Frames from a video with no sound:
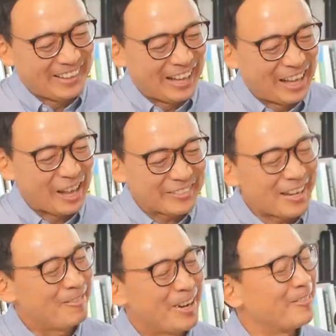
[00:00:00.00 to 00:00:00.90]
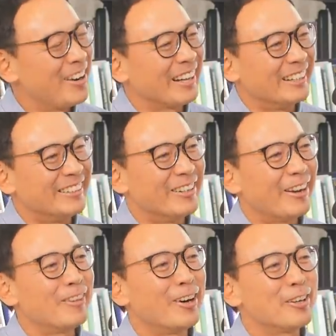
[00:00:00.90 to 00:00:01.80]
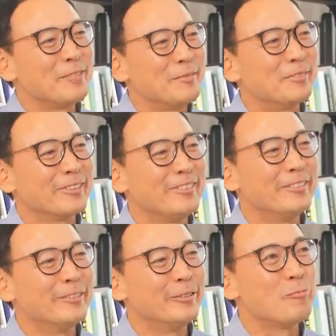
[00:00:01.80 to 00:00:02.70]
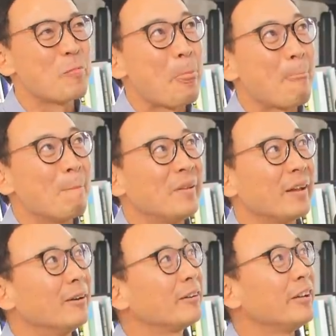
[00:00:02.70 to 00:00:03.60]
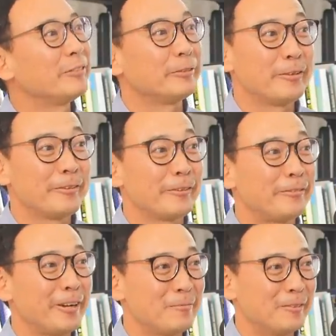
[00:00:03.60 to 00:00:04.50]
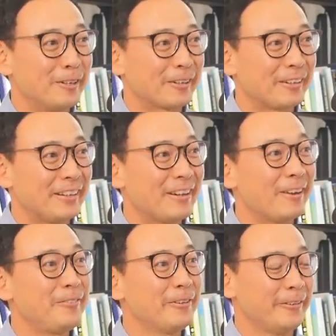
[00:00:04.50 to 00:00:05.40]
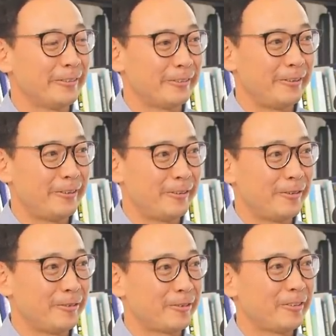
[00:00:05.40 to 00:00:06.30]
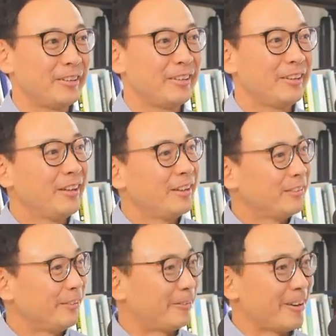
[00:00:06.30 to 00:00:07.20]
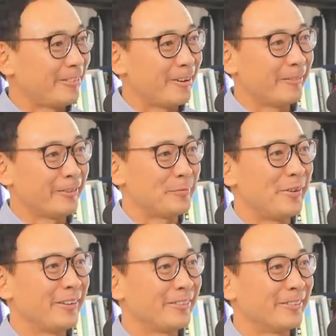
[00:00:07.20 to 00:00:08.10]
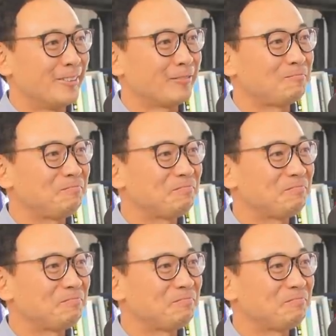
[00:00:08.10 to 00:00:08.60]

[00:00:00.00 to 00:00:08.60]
and that's kind of what I wanted. You know, I want people to be like, okay, so here's this framework. And I feel this urge to try to solve this puzzle,